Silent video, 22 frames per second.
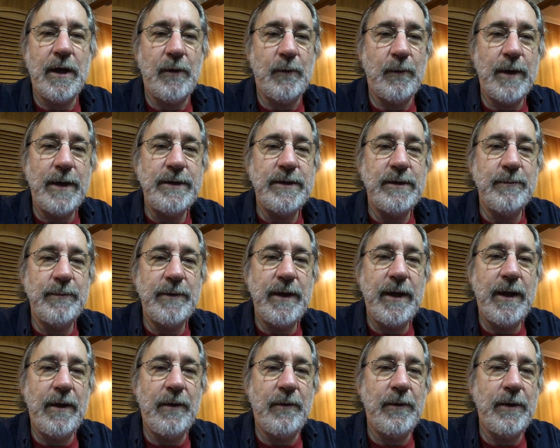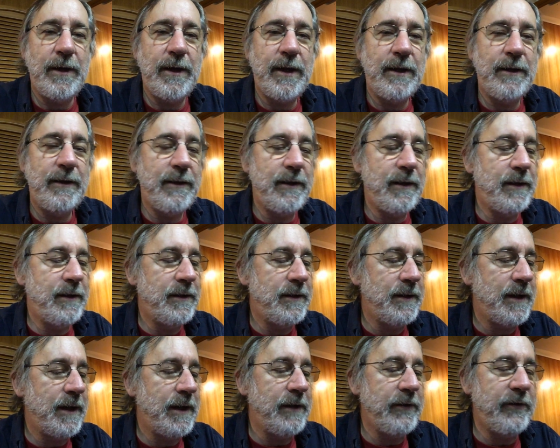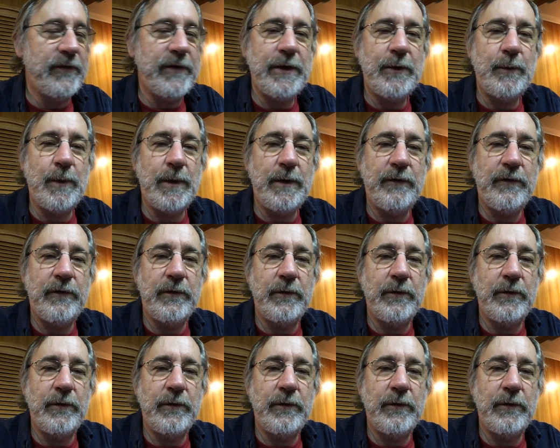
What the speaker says: I write them down, and then I sequence